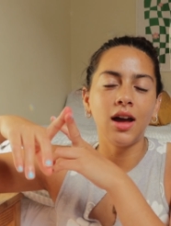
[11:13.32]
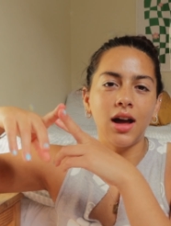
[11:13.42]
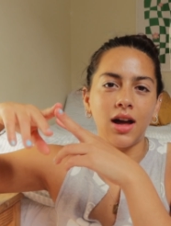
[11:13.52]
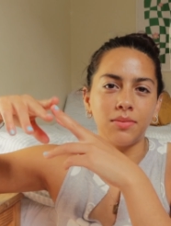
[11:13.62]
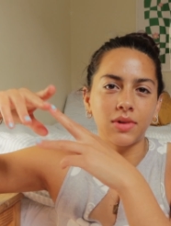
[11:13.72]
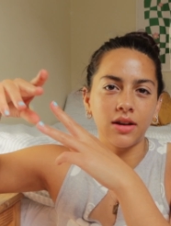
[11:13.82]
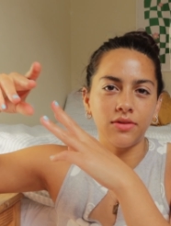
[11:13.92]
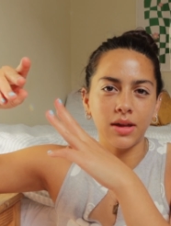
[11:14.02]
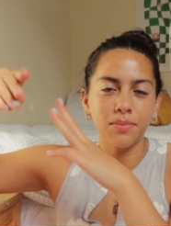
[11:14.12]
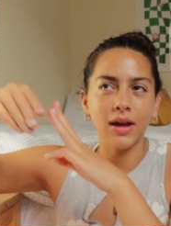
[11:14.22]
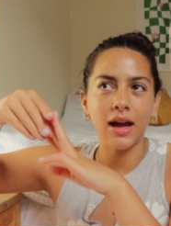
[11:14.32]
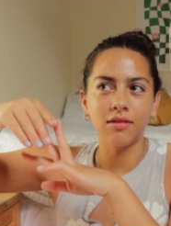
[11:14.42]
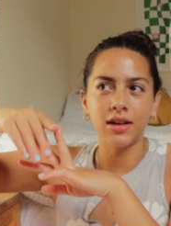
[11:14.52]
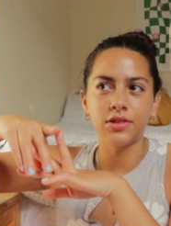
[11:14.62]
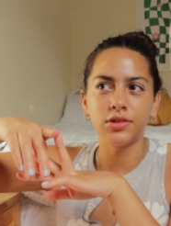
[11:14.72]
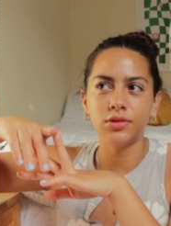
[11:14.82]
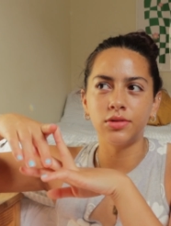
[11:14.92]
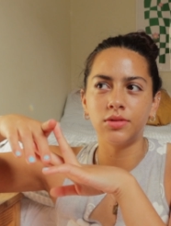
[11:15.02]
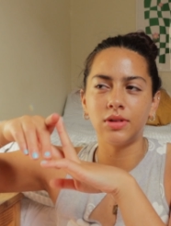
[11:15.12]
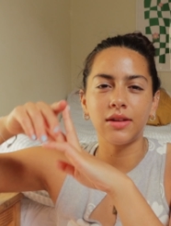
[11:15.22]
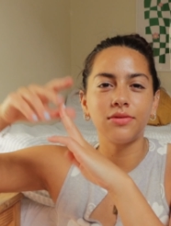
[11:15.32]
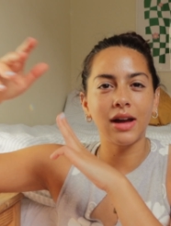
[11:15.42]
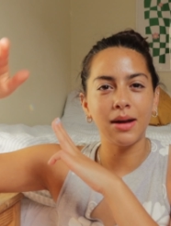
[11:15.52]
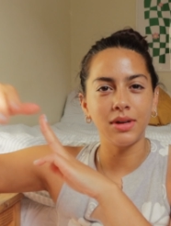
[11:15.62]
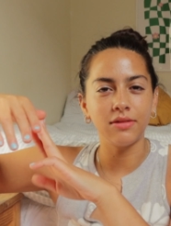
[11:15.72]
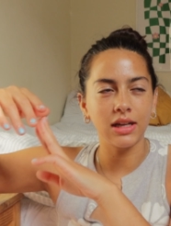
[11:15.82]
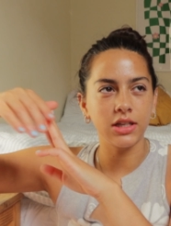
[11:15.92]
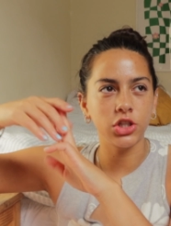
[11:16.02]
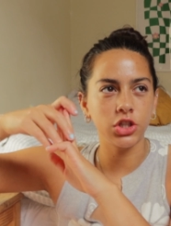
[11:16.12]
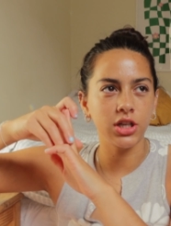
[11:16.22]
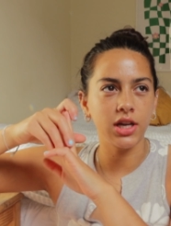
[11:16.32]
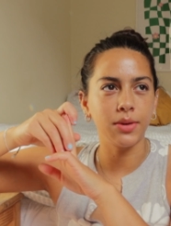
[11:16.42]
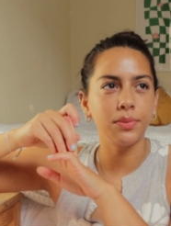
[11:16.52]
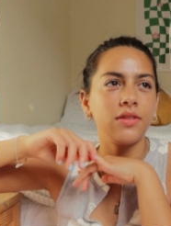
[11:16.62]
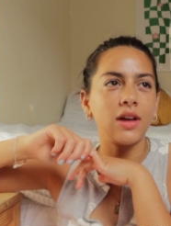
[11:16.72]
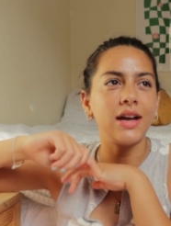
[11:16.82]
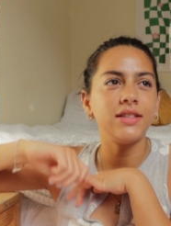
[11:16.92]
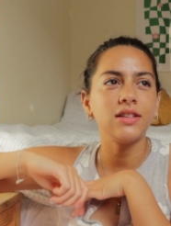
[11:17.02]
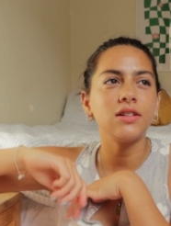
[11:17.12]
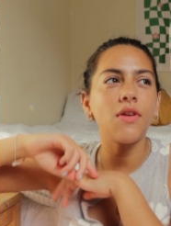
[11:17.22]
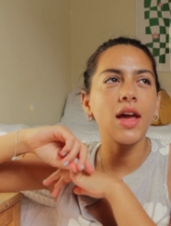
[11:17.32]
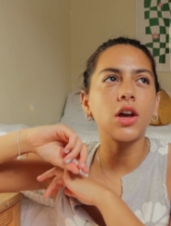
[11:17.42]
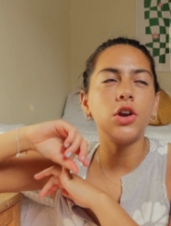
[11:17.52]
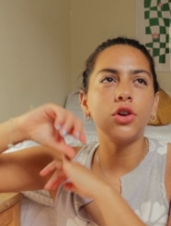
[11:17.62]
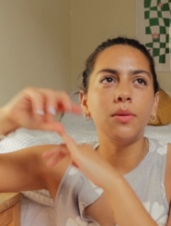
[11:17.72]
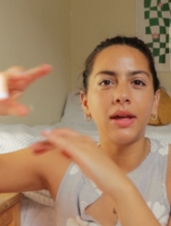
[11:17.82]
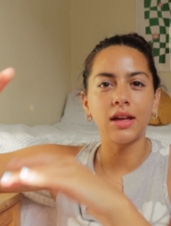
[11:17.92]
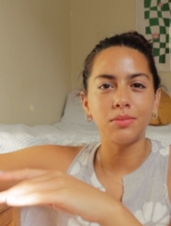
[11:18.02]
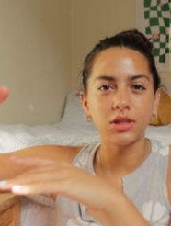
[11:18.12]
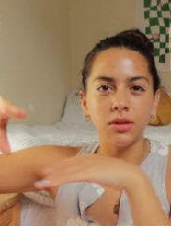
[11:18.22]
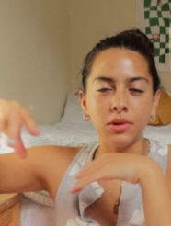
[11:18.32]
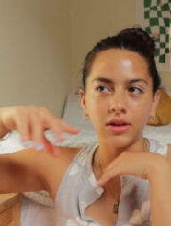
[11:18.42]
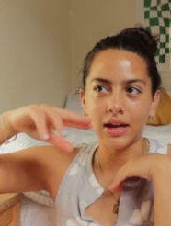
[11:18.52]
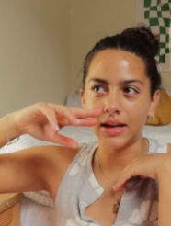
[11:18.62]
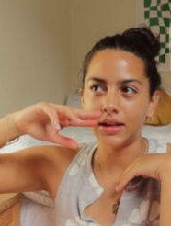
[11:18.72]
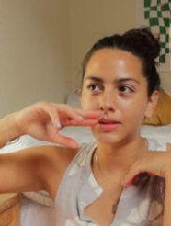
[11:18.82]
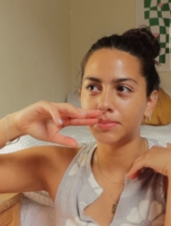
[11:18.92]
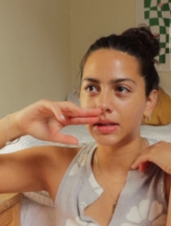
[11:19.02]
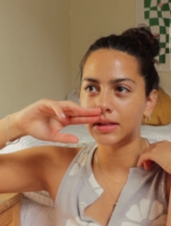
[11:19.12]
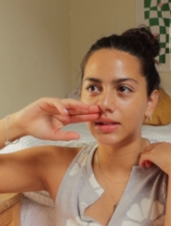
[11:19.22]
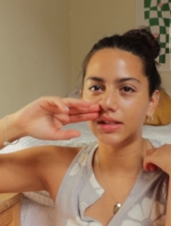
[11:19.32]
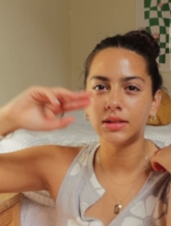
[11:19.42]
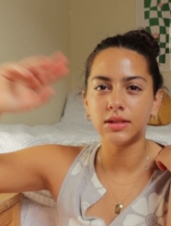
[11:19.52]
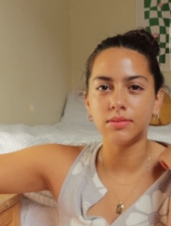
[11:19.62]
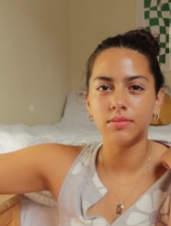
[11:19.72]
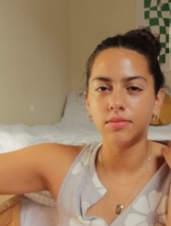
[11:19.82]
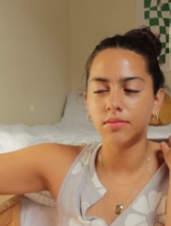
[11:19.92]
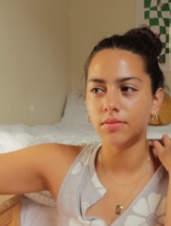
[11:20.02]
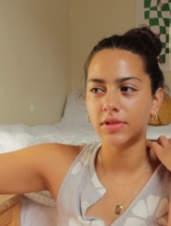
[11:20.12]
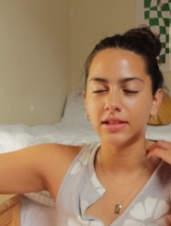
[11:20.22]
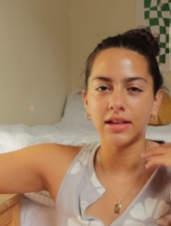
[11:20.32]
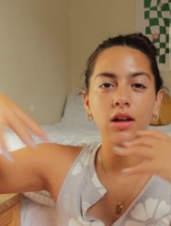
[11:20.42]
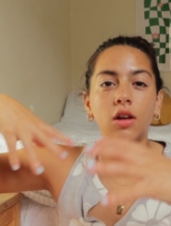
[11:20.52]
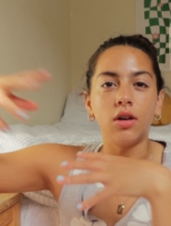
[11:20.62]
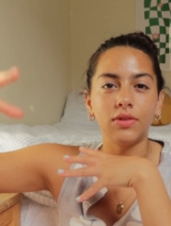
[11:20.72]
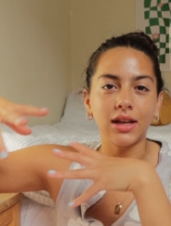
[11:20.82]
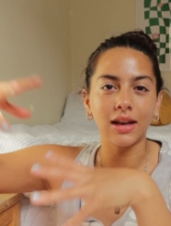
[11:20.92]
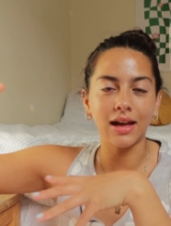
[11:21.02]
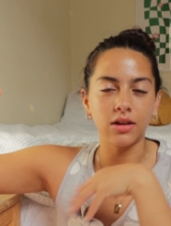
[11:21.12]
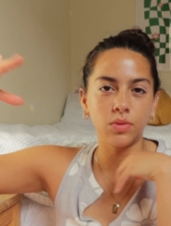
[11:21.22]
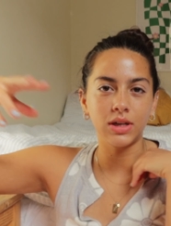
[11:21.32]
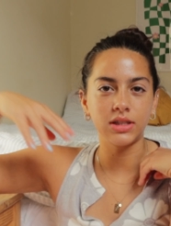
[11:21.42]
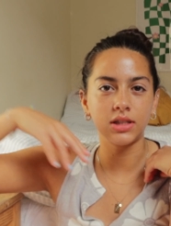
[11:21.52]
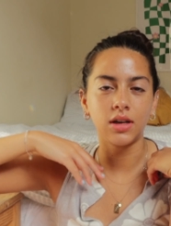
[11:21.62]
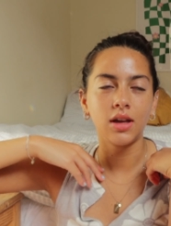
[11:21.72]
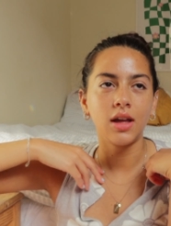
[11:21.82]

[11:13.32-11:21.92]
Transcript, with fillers: Um, kind of like parental, like family relationship. The idea of like not being able to communicate, because his, there's like a lot of like language